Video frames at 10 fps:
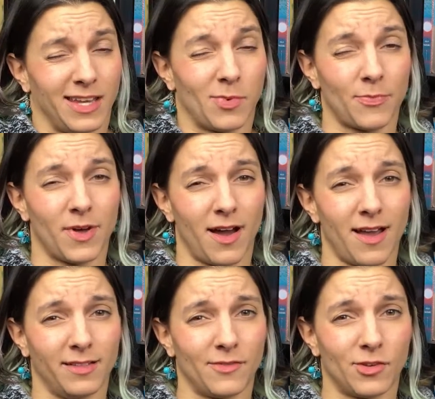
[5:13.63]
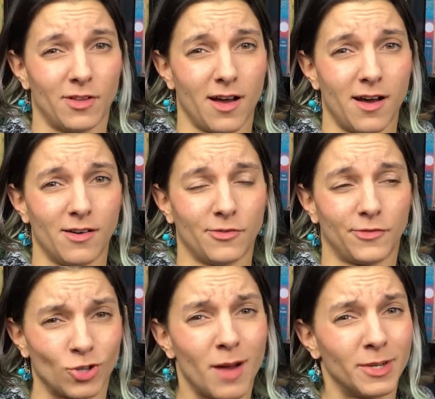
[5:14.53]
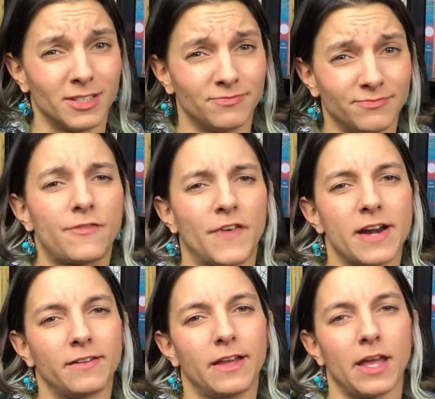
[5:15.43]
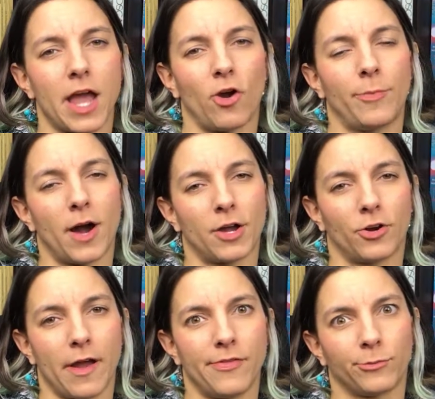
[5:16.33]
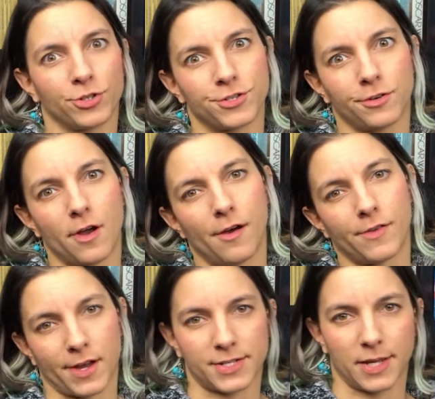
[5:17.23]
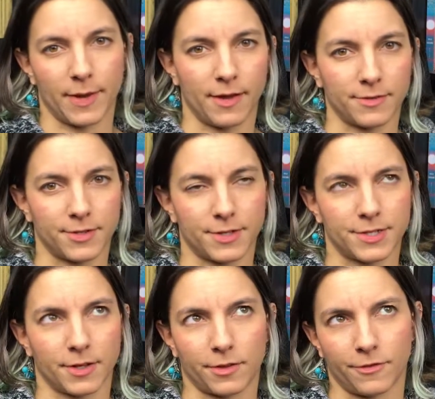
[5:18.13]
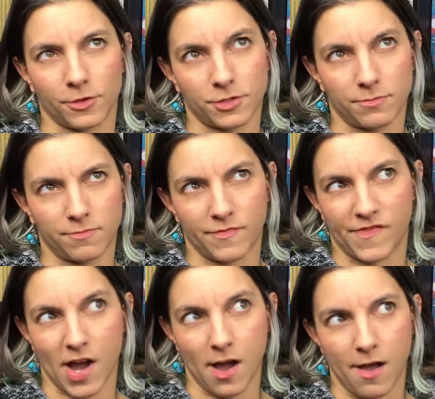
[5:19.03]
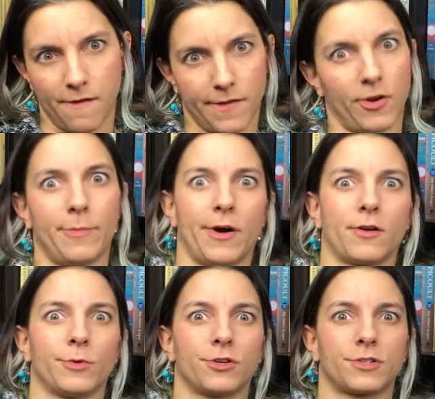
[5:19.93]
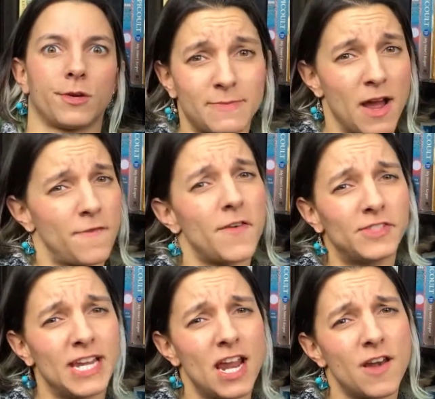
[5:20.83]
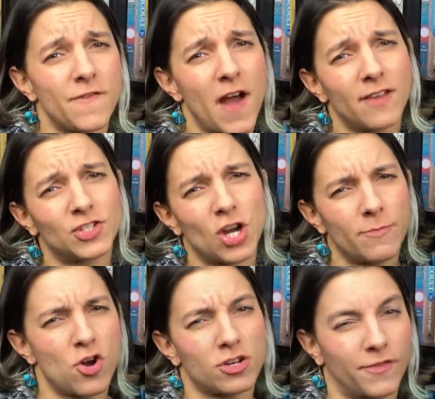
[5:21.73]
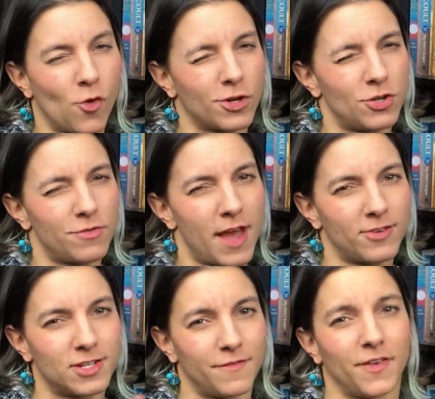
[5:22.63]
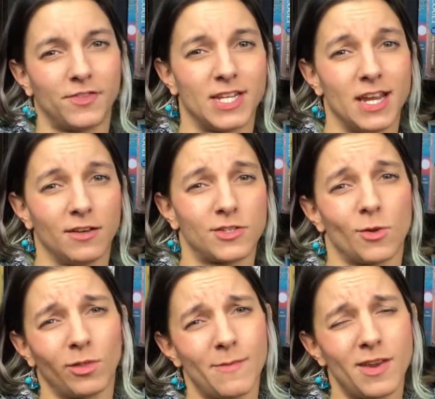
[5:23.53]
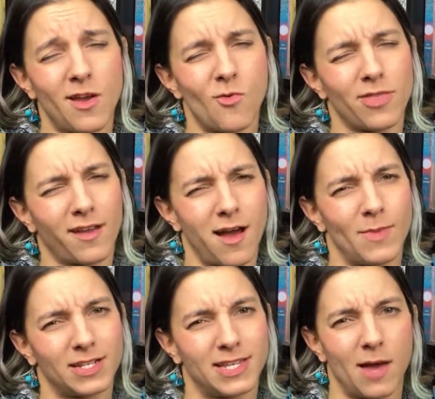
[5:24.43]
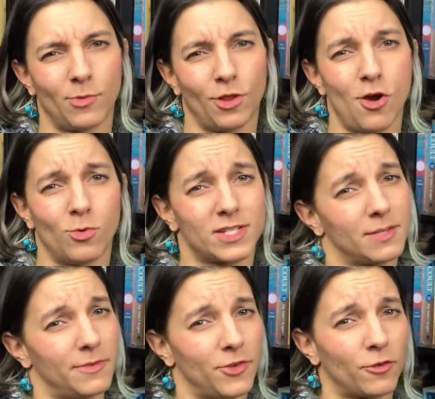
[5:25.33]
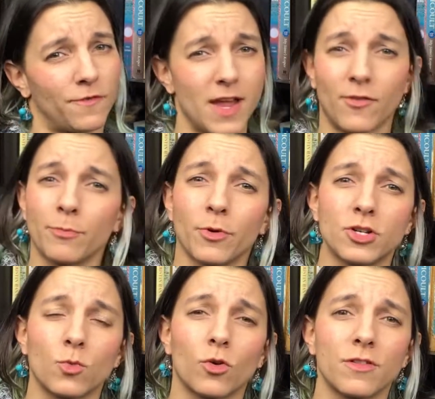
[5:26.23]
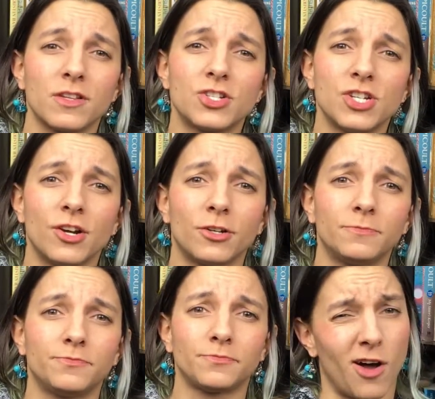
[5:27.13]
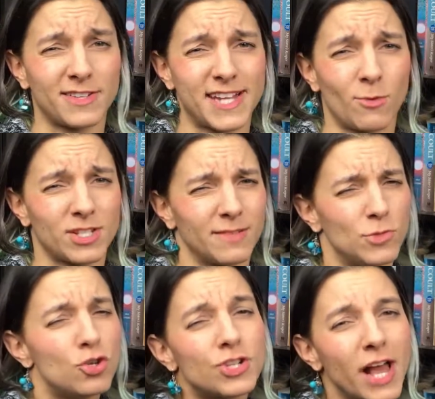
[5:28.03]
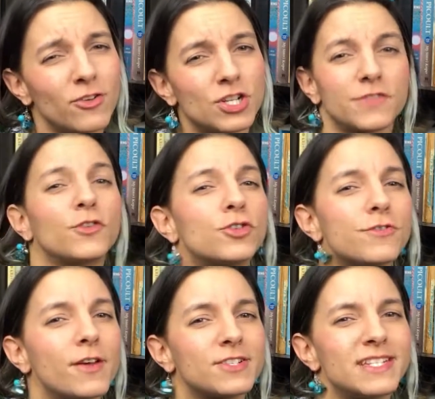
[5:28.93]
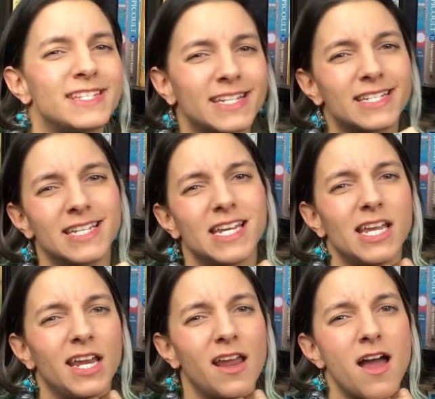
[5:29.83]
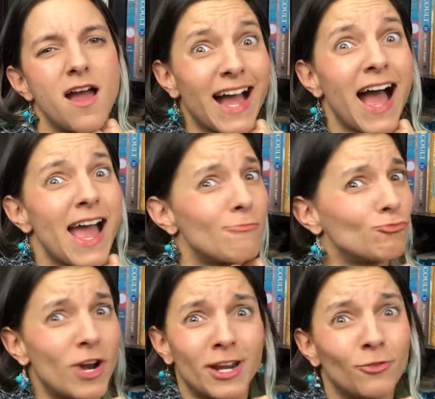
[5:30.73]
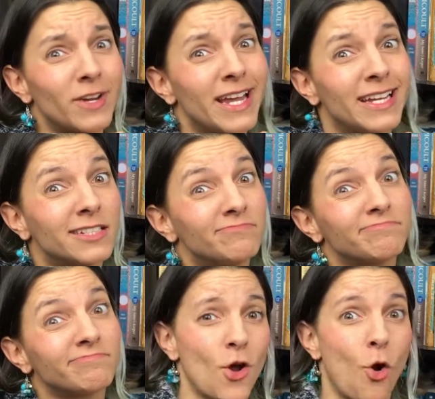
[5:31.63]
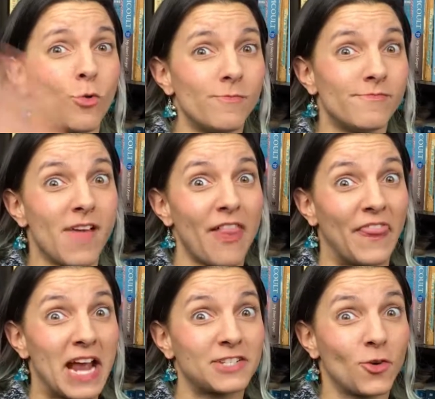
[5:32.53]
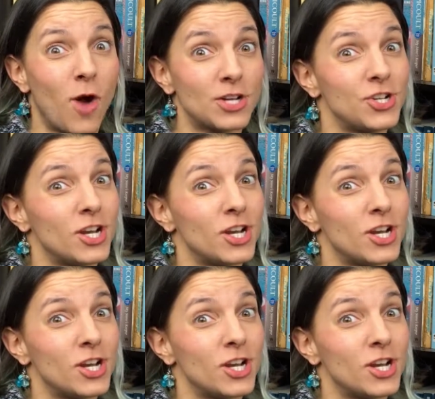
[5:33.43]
keep up the high level of drama. And finally, Harry Potter and the Prisoner of Azkaban. So that's like the first 5 Harry Potter books. And that's my 15 5-star books for 2015. So let me know in the comments down below what some of your favorite books were this year. I'm all set with some new challenges for 2016, and I'm ready to read. So thanks for